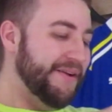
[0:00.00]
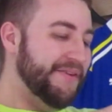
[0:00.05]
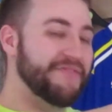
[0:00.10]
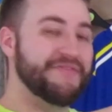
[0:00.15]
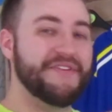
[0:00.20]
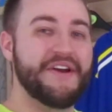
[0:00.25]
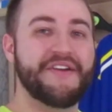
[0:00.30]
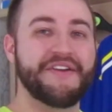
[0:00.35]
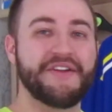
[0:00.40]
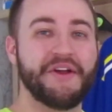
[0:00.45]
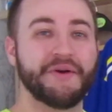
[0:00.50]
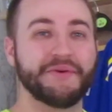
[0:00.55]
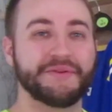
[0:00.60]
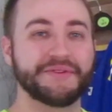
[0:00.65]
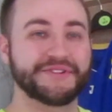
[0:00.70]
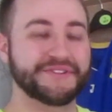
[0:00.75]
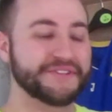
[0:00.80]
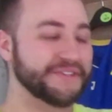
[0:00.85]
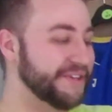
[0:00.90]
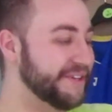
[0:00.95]
Very old
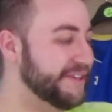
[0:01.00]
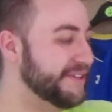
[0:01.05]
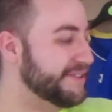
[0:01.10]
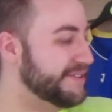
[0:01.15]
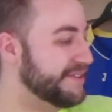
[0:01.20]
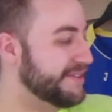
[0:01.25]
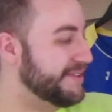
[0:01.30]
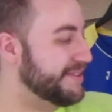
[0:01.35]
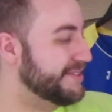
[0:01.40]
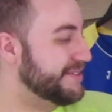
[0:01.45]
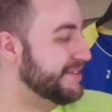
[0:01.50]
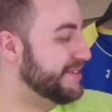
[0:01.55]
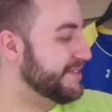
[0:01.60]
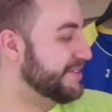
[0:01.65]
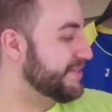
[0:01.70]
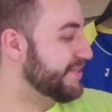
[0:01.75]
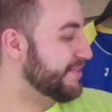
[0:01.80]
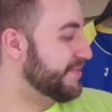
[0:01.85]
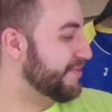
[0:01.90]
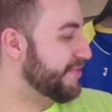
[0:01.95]
shirt. This
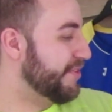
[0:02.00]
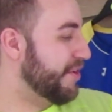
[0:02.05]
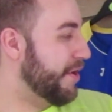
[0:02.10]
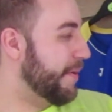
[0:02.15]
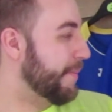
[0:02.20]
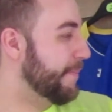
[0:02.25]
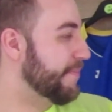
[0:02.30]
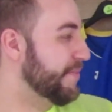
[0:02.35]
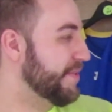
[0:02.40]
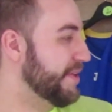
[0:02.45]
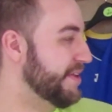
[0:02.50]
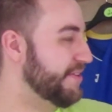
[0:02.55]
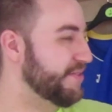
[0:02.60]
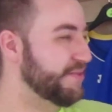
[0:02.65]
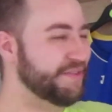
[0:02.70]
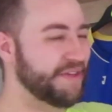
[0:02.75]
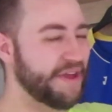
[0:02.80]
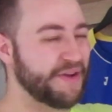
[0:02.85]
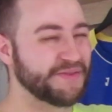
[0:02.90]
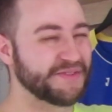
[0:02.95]
is from the
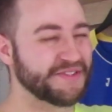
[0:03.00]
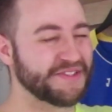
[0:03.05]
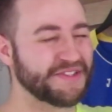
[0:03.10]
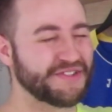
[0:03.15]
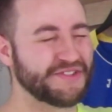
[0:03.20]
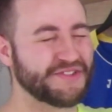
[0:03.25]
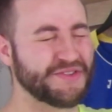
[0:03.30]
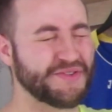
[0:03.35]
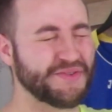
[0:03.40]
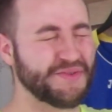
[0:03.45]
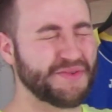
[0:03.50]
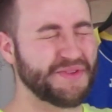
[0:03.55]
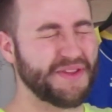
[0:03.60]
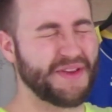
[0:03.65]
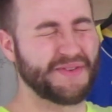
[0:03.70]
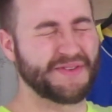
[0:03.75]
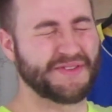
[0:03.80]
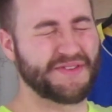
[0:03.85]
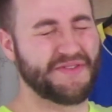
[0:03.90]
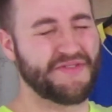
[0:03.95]

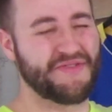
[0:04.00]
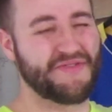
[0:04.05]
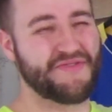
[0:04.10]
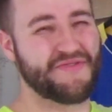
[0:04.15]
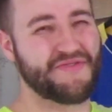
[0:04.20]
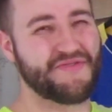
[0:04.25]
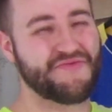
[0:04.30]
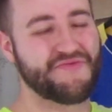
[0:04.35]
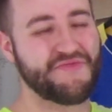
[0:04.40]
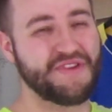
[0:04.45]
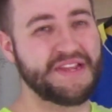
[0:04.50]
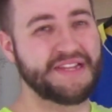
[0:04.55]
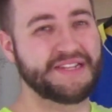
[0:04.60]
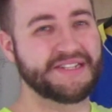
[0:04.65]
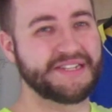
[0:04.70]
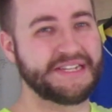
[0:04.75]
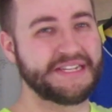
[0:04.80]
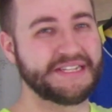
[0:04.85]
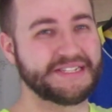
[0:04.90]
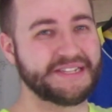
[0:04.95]
2002-2003
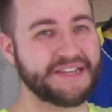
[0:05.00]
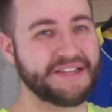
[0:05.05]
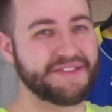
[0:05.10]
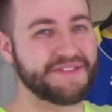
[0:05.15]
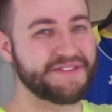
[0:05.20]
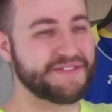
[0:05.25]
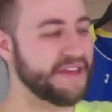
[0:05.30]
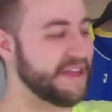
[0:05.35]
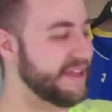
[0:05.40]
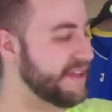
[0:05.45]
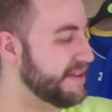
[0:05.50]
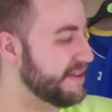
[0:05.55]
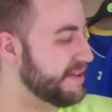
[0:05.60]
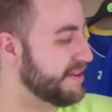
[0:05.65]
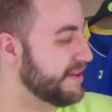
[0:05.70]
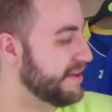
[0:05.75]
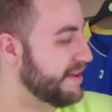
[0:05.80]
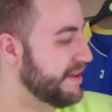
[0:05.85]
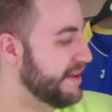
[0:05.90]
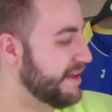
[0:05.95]
season, I think.
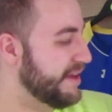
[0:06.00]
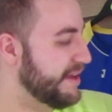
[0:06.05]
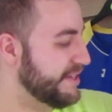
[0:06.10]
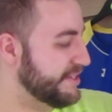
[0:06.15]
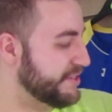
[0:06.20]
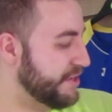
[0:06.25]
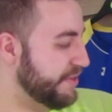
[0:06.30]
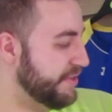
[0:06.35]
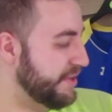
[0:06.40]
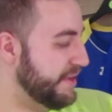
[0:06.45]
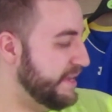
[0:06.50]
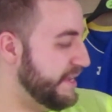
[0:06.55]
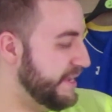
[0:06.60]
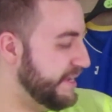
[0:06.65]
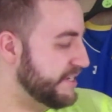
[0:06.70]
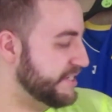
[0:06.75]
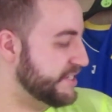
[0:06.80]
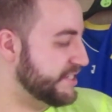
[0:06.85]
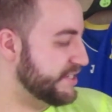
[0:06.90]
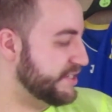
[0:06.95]
It's got the
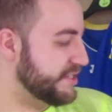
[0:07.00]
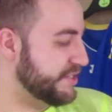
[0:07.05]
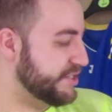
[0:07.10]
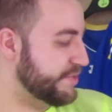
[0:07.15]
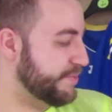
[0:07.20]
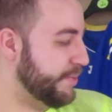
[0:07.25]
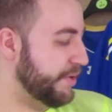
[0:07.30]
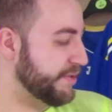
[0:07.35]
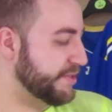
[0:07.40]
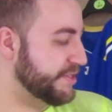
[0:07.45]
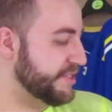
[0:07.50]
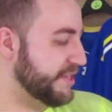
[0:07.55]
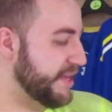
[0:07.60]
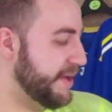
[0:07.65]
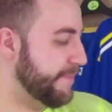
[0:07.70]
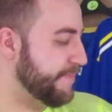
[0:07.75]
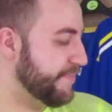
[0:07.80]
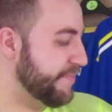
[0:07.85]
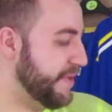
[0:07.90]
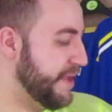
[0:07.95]
Leaks
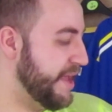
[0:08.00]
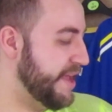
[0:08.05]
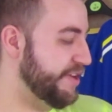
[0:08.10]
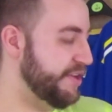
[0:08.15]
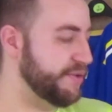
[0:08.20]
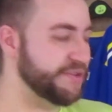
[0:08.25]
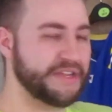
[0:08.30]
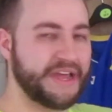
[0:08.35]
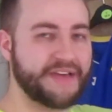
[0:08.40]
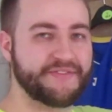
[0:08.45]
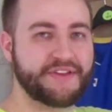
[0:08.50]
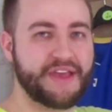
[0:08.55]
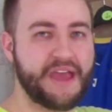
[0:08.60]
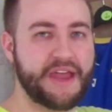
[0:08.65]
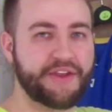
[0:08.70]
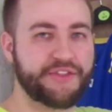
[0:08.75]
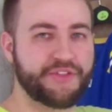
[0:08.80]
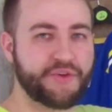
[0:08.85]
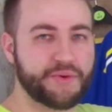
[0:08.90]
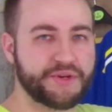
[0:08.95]
sponsor. It used to have
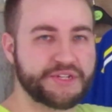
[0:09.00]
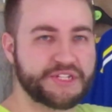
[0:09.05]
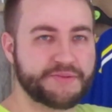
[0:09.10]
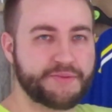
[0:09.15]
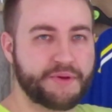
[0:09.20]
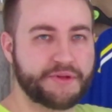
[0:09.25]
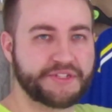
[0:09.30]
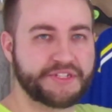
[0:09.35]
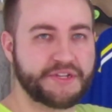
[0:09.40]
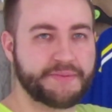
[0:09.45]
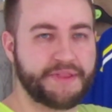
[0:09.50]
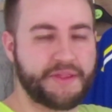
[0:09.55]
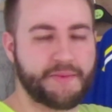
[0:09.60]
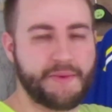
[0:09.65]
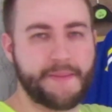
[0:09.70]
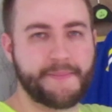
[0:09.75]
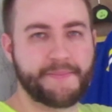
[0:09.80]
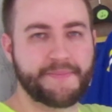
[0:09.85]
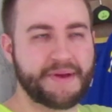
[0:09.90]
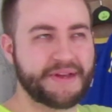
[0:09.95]
Ken Thor as sponsor, but they
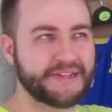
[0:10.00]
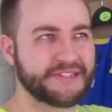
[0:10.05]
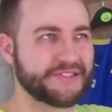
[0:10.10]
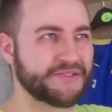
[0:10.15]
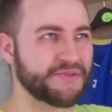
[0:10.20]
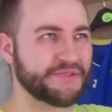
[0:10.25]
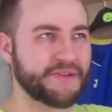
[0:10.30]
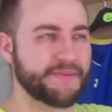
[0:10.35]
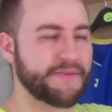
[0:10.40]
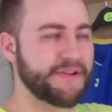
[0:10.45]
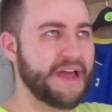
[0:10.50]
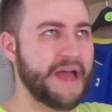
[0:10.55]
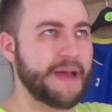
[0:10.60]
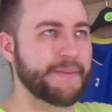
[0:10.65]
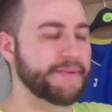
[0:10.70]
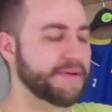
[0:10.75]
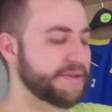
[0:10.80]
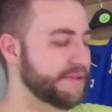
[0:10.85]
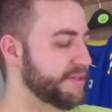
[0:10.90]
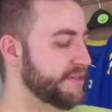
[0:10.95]
went bust or something
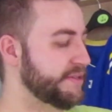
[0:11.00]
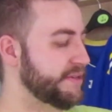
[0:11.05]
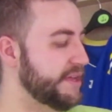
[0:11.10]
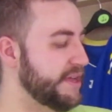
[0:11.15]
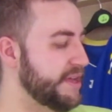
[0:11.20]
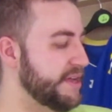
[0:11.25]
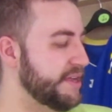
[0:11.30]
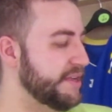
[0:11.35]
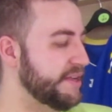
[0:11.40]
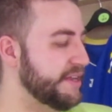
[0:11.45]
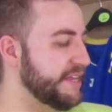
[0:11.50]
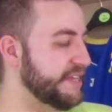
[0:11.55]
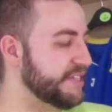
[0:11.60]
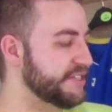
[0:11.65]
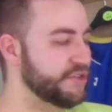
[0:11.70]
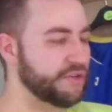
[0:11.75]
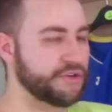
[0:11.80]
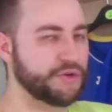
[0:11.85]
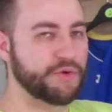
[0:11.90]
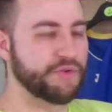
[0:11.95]
happened and Leaks
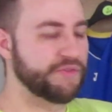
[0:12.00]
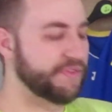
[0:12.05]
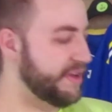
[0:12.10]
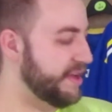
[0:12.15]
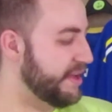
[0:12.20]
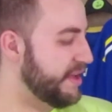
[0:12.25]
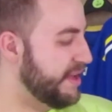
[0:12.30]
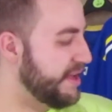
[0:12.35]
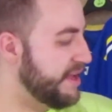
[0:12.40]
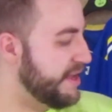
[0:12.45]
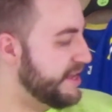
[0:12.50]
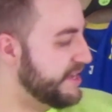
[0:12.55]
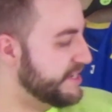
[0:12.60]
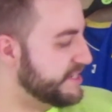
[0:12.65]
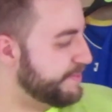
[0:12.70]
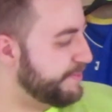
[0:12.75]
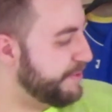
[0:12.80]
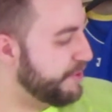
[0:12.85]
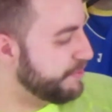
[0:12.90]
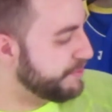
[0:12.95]
took over. It's a
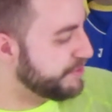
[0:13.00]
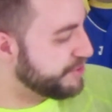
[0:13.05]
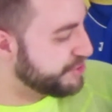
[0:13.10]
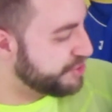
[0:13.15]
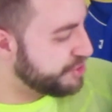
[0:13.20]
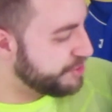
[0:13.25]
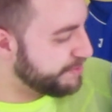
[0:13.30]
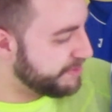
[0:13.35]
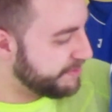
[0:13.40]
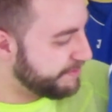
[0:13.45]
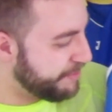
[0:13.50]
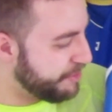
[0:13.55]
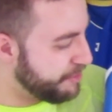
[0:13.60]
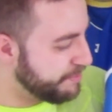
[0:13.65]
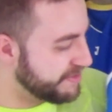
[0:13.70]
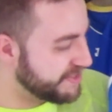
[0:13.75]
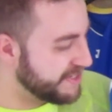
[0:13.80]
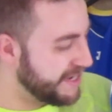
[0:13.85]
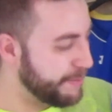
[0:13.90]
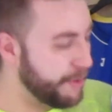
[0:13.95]
Puma shirt, but the
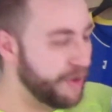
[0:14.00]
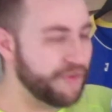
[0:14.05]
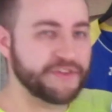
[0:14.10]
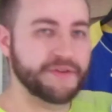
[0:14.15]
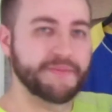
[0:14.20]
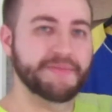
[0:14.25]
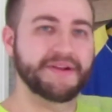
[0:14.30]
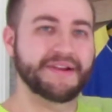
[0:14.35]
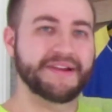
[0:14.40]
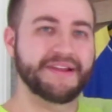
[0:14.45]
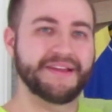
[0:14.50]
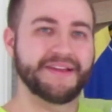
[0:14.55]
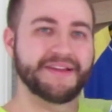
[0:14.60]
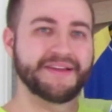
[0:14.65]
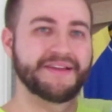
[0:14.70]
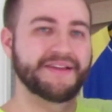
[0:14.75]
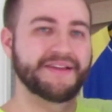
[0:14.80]
Puma's come off completely.